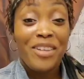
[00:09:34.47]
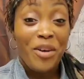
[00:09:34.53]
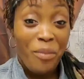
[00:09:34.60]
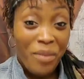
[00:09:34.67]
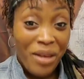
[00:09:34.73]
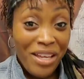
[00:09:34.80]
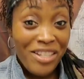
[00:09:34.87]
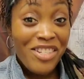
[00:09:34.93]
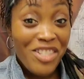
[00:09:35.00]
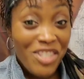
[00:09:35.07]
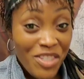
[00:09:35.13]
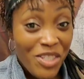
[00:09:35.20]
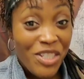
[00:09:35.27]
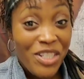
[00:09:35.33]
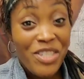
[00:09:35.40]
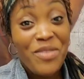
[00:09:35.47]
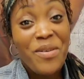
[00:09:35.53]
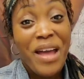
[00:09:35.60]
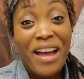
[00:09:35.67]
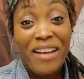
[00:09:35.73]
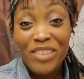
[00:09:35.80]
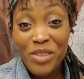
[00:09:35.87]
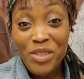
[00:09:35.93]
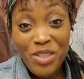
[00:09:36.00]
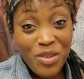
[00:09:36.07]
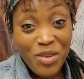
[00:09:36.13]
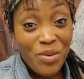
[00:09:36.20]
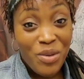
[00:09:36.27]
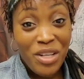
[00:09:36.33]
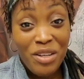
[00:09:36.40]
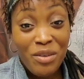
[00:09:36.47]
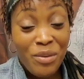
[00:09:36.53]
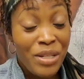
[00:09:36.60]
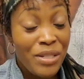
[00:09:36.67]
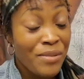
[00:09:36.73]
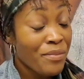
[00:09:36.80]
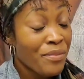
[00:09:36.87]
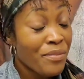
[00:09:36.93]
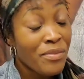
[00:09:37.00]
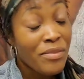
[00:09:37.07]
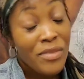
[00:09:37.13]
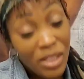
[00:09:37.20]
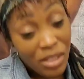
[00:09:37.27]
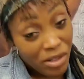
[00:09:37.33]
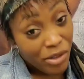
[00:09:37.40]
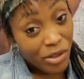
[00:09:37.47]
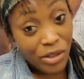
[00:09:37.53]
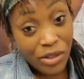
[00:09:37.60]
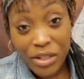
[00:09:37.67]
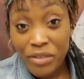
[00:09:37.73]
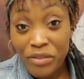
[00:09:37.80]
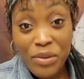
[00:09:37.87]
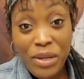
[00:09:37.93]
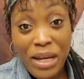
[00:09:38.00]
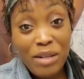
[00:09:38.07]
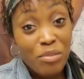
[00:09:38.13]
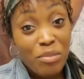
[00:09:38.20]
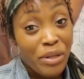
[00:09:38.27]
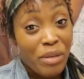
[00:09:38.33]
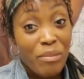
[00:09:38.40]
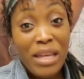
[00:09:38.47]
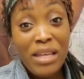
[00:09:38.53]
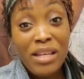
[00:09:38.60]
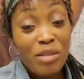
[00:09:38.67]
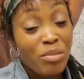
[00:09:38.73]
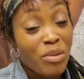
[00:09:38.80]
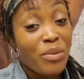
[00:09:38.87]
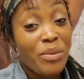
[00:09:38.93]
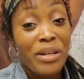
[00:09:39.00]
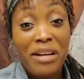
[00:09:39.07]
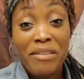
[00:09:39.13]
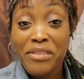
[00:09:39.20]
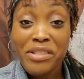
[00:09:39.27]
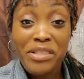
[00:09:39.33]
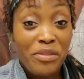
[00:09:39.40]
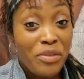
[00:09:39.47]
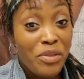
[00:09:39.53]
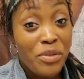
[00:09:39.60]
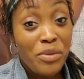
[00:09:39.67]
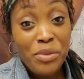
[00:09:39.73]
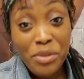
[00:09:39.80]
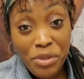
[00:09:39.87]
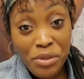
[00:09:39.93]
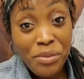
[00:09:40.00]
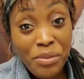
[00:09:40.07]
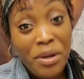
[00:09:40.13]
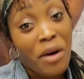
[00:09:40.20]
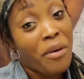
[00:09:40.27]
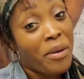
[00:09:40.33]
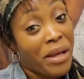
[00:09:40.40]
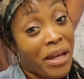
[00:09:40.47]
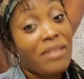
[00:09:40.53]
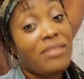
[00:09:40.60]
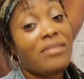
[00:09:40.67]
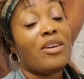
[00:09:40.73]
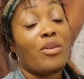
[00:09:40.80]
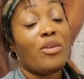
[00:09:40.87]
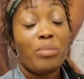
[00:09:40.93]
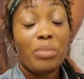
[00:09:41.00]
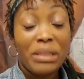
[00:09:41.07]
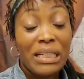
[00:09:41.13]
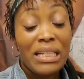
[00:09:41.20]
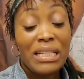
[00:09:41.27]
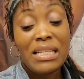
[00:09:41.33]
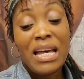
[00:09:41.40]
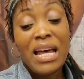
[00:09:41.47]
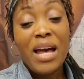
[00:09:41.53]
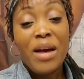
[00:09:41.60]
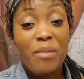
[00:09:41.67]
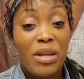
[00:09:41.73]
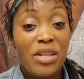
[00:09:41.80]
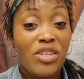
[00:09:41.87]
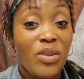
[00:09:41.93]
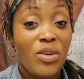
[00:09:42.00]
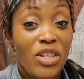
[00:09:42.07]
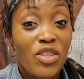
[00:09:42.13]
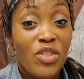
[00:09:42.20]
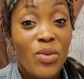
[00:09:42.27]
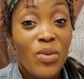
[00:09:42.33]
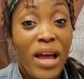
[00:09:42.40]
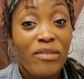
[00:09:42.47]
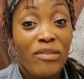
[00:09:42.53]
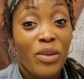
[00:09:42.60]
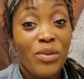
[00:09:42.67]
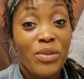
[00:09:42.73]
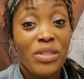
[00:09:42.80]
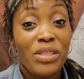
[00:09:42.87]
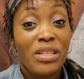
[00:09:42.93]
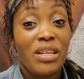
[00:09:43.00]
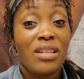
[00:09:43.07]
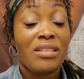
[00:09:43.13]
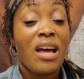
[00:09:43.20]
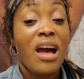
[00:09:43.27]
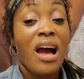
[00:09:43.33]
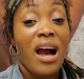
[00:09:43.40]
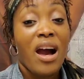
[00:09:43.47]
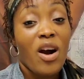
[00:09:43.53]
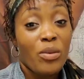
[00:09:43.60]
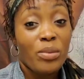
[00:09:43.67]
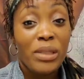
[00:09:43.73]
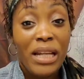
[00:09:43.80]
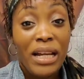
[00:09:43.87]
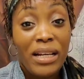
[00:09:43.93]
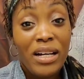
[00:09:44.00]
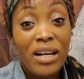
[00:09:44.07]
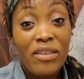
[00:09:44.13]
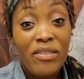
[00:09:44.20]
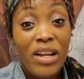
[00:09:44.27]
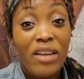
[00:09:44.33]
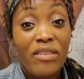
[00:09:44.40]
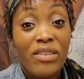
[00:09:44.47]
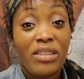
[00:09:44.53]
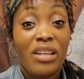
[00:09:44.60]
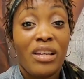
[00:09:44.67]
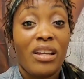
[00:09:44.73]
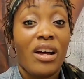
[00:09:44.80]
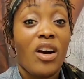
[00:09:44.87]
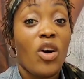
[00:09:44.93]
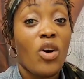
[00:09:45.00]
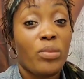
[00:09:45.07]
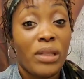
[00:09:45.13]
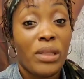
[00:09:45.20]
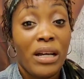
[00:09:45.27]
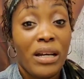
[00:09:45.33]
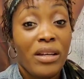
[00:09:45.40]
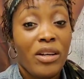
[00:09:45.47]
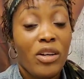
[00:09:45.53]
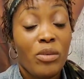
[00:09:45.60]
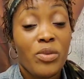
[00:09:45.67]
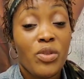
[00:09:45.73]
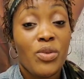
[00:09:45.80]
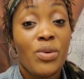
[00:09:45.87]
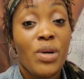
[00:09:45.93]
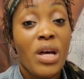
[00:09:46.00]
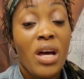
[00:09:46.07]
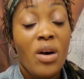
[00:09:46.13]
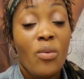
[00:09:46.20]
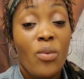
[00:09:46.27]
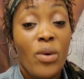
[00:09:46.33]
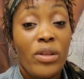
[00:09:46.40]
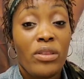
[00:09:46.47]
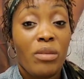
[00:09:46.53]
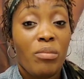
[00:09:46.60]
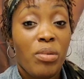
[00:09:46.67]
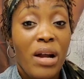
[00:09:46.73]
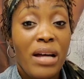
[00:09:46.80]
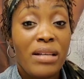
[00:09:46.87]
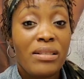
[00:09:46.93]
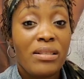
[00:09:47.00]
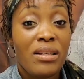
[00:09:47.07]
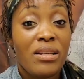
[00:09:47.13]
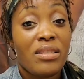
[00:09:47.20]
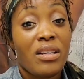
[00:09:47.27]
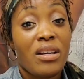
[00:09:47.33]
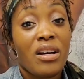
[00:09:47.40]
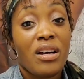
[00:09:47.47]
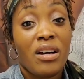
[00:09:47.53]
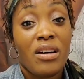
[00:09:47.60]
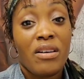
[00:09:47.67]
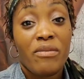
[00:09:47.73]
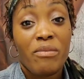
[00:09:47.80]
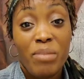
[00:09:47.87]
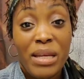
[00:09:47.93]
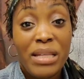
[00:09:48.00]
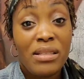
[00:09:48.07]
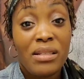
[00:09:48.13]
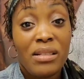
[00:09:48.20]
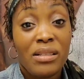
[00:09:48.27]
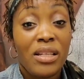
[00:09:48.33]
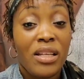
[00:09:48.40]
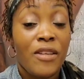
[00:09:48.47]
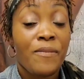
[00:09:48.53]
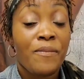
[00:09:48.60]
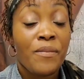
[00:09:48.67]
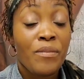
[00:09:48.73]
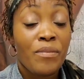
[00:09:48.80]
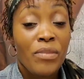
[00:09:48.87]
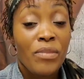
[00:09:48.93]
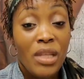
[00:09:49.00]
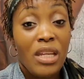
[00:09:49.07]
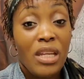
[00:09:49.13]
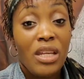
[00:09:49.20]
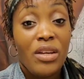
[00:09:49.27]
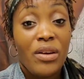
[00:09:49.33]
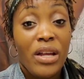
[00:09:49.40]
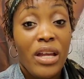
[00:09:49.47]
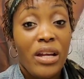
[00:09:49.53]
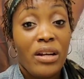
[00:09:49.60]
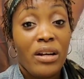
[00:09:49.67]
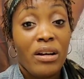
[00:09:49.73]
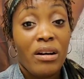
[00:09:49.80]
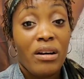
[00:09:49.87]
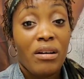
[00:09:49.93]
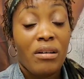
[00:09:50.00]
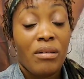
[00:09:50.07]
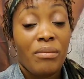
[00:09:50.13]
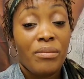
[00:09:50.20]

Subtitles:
So make sure you have those cute earrings. Girl, if you got to bring makeup or whatever stuff, do you. Okay, so please make sure that you have those things. I hope that I covered everything, and I hope that I helped you with the process of basically getting your hair